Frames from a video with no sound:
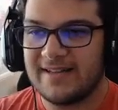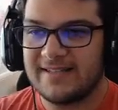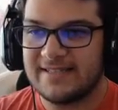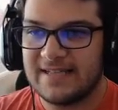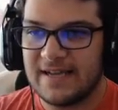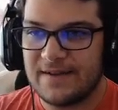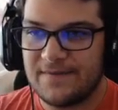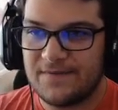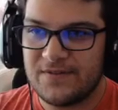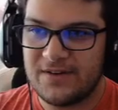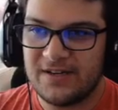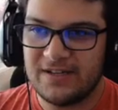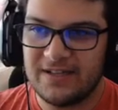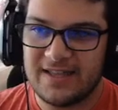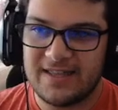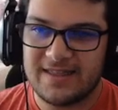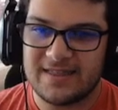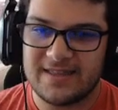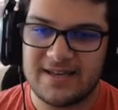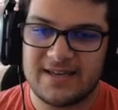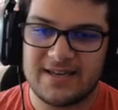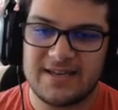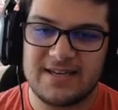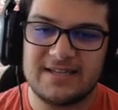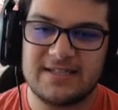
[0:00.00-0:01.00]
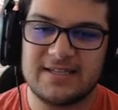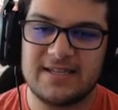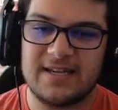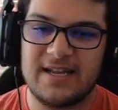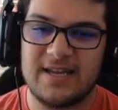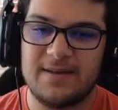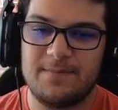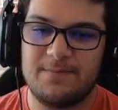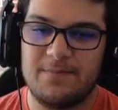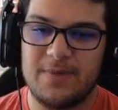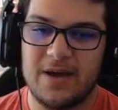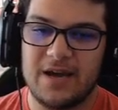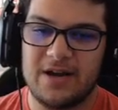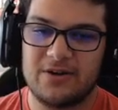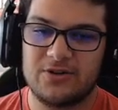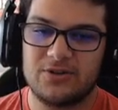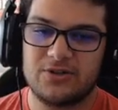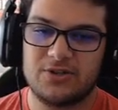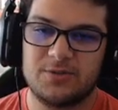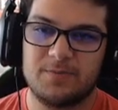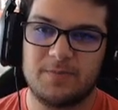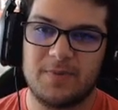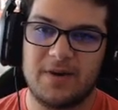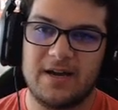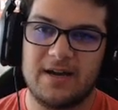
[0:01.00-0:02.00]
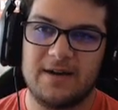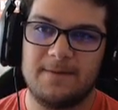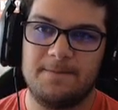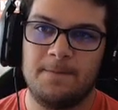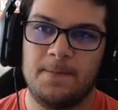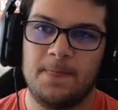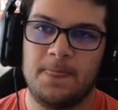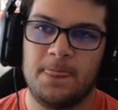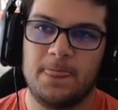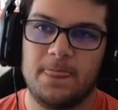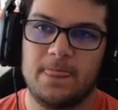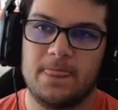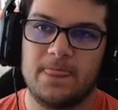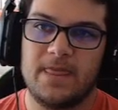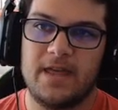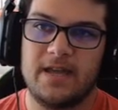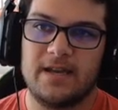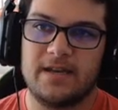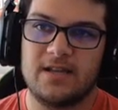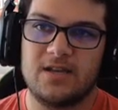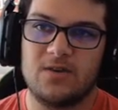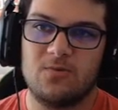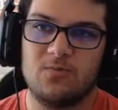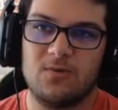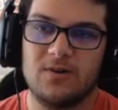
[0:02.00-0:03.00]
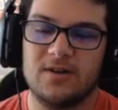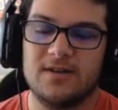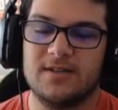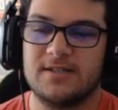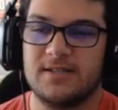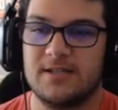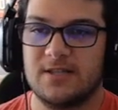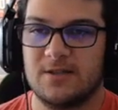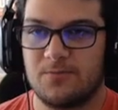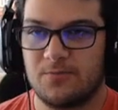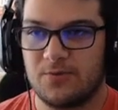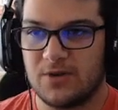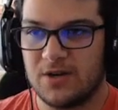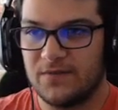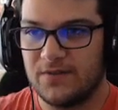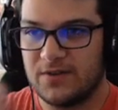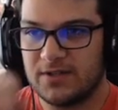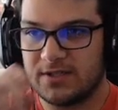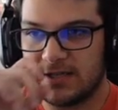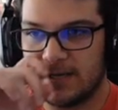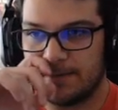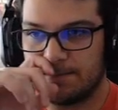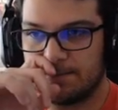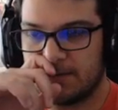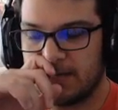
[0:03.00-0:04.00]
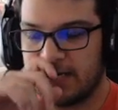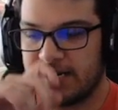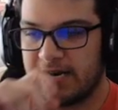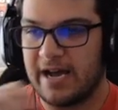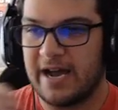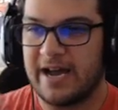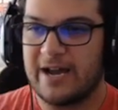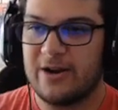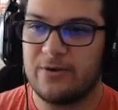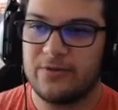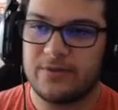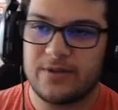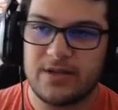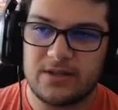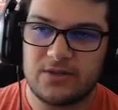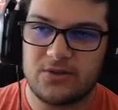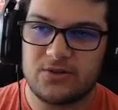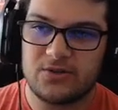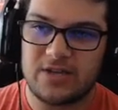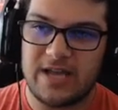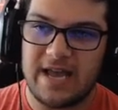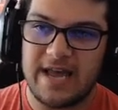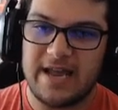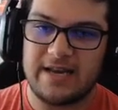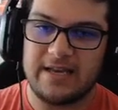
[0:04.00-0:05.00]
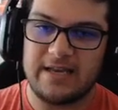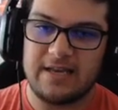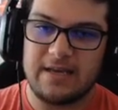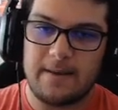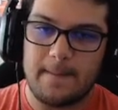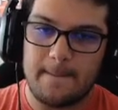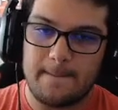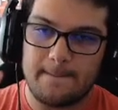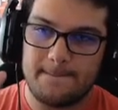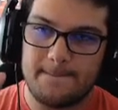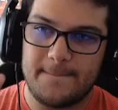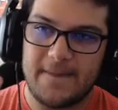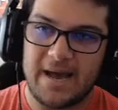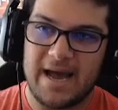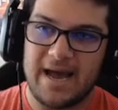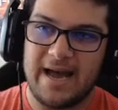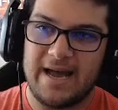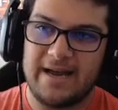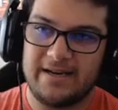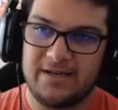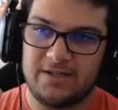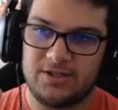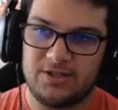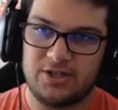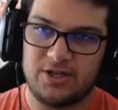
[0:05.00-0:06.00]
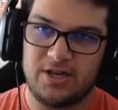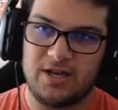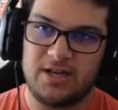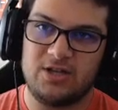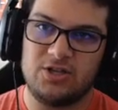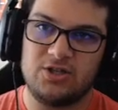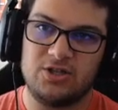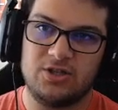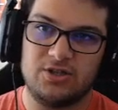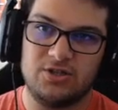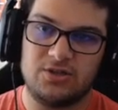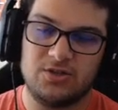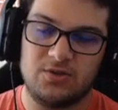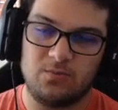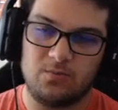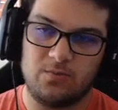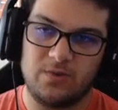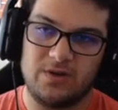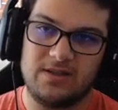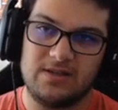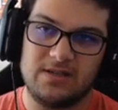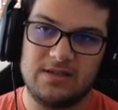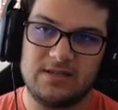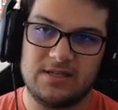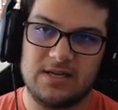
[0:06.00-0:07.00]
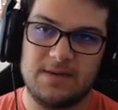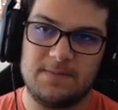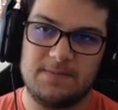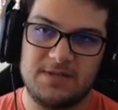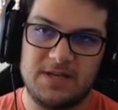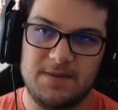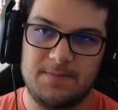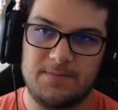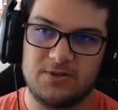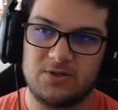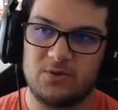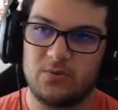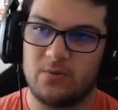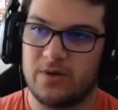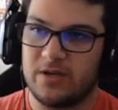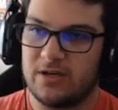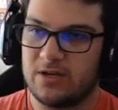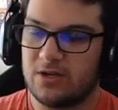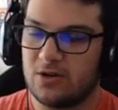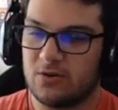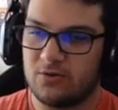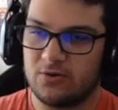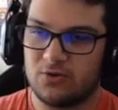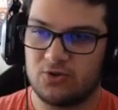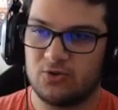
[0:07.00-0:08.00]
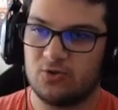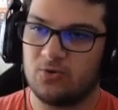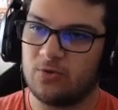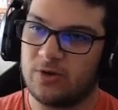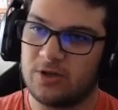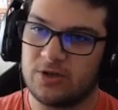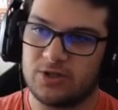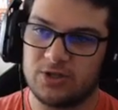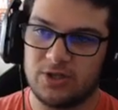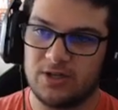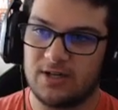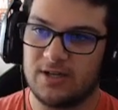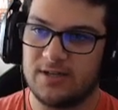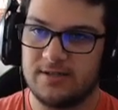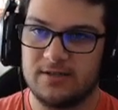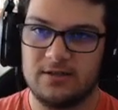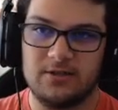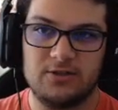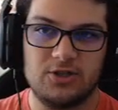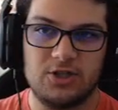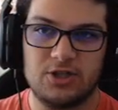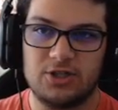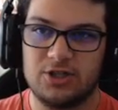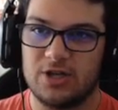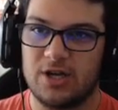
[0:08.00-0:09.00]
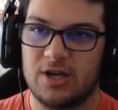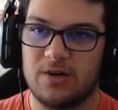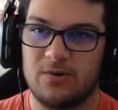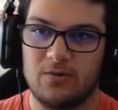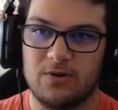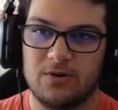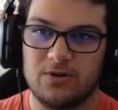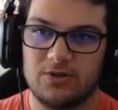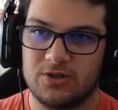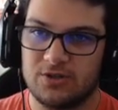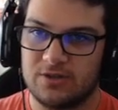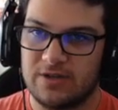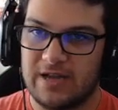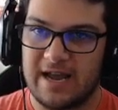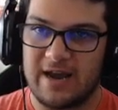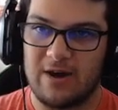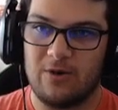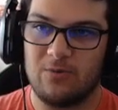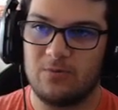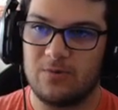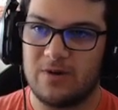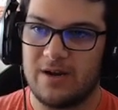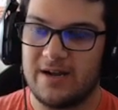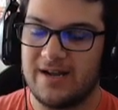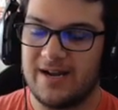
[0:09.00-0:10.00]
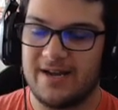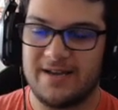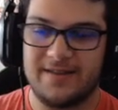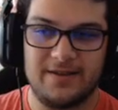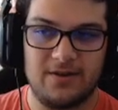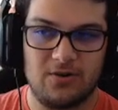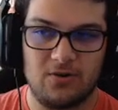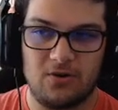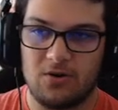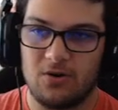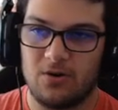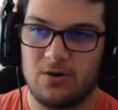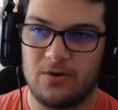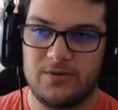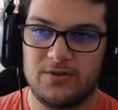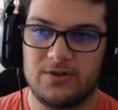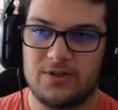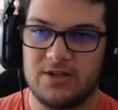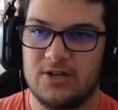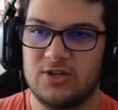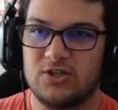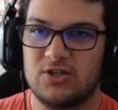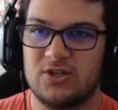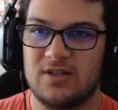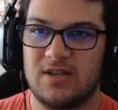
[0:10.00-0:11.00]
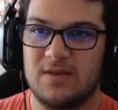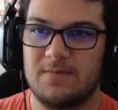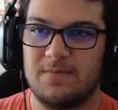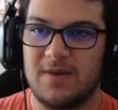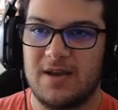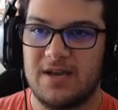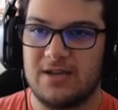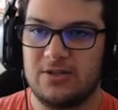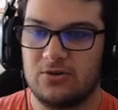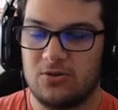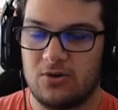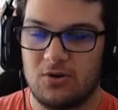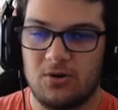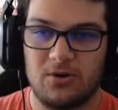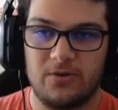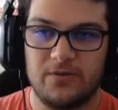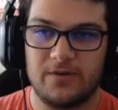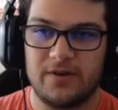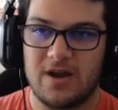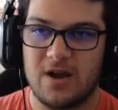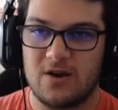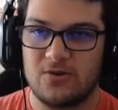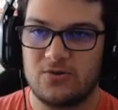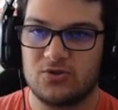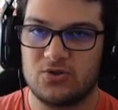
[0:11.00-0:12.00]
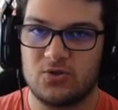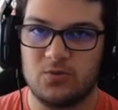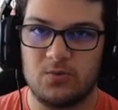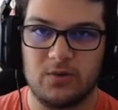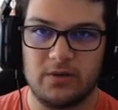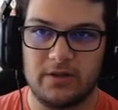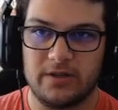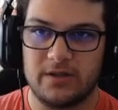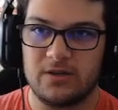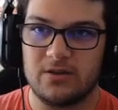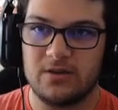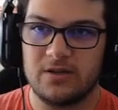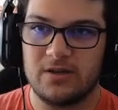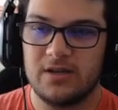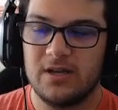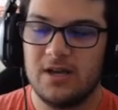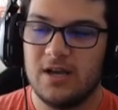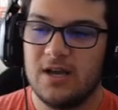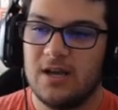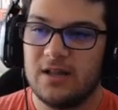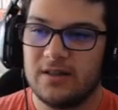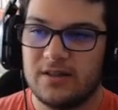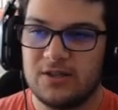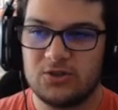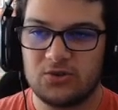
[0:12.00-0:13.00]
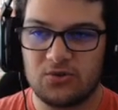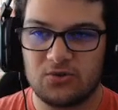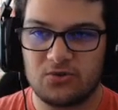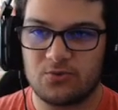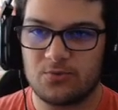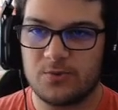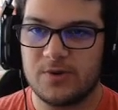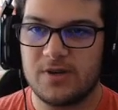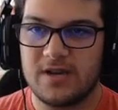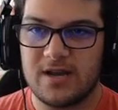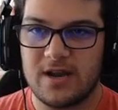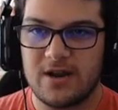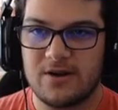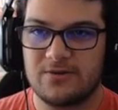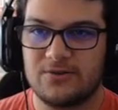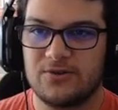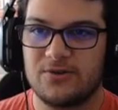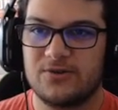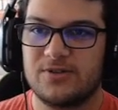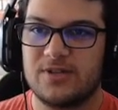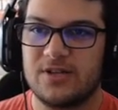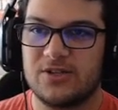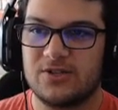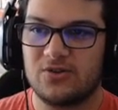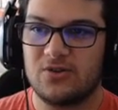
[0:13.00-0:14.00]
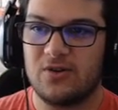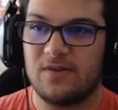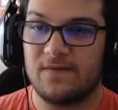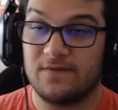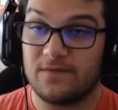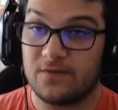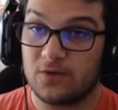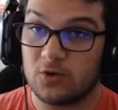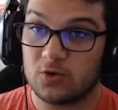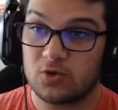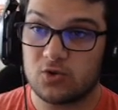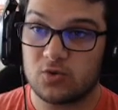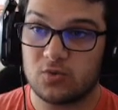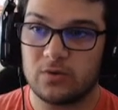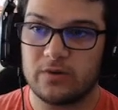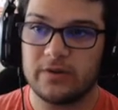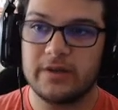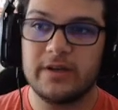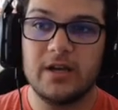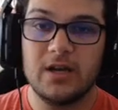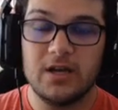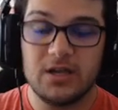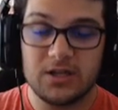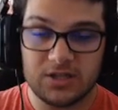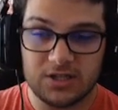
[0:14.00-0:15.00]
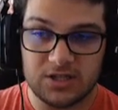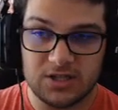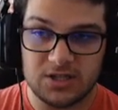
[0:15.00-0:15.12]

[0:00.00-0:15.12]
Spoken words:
I definitely think he's in a better spot than he was in the previous update. I don't think there's any bad changes with this update between, Destroyer, Shin Godzilla, Jet Jaguar. Just outright, I think all the changes that they made to all the characters are really good. These are 3 characters that saw virtually